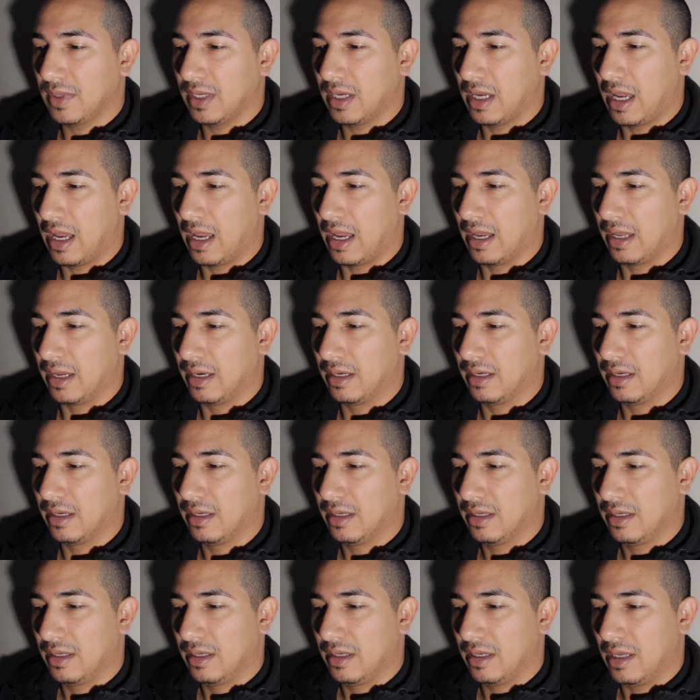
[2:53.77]
And
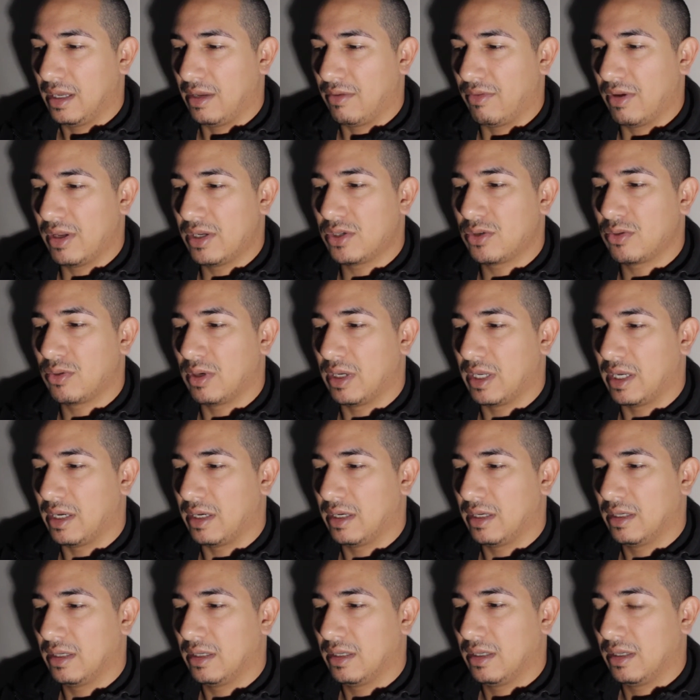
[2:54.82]

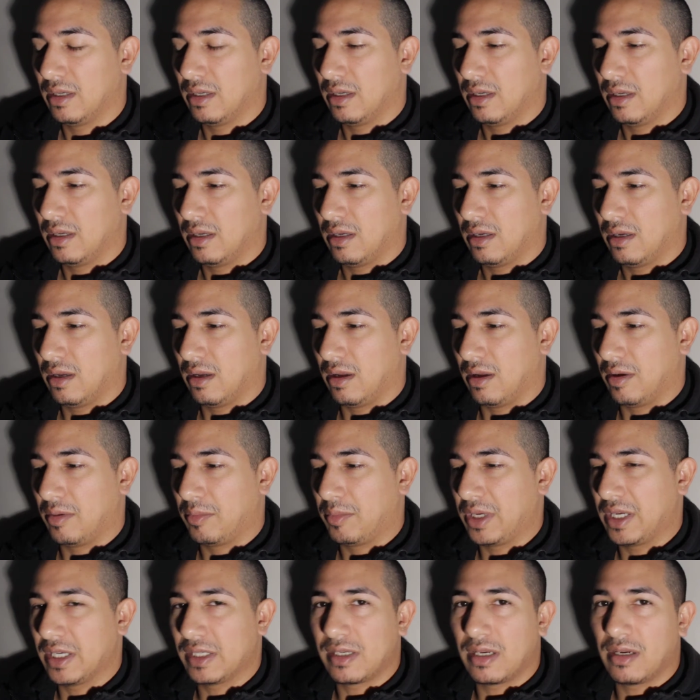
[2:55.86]
eventually,
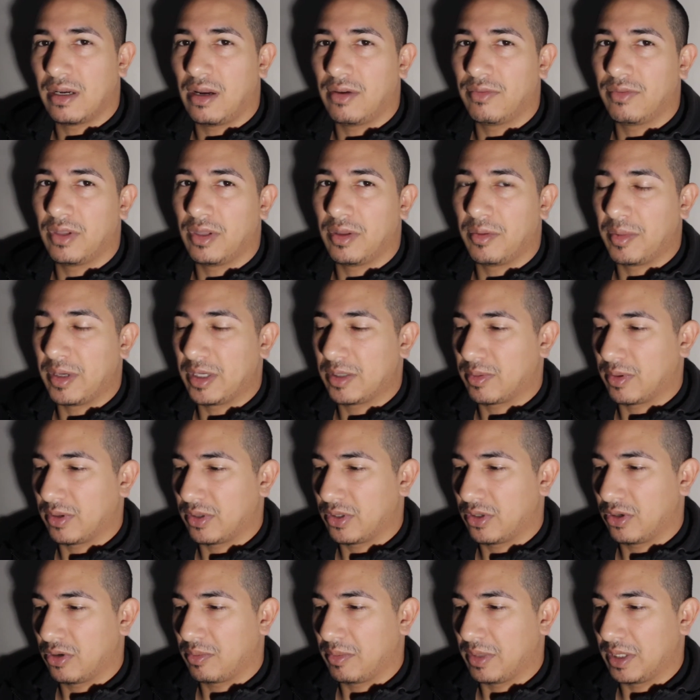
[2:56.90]
because I've done the baseball
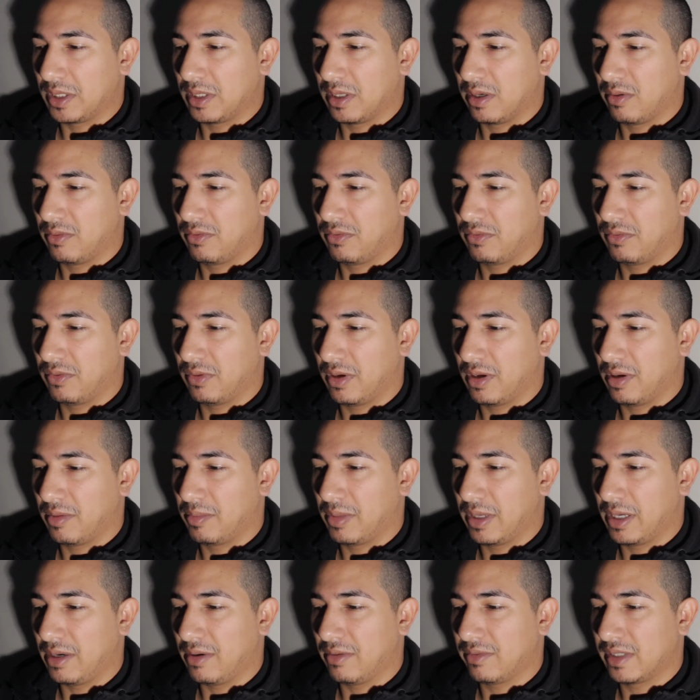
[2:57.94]
choke myself
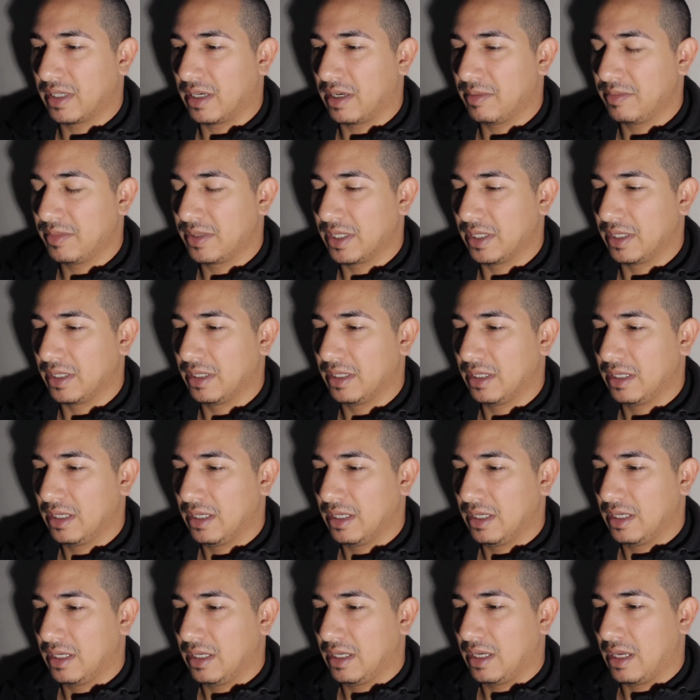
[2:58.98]
plenty of times,
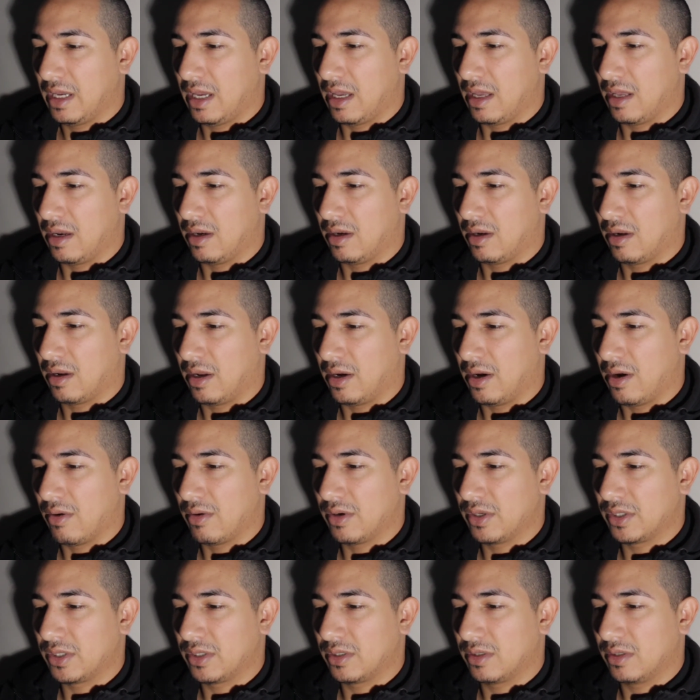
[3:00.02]
and I
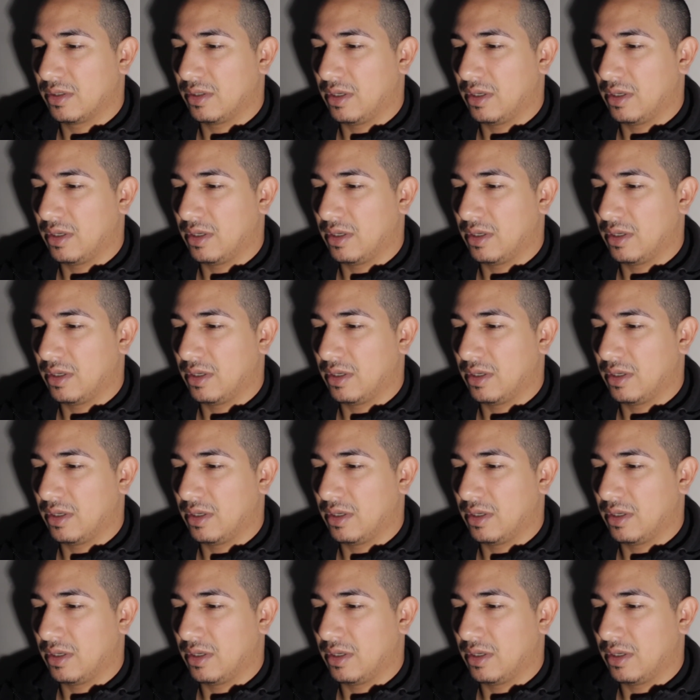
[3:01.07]
noticed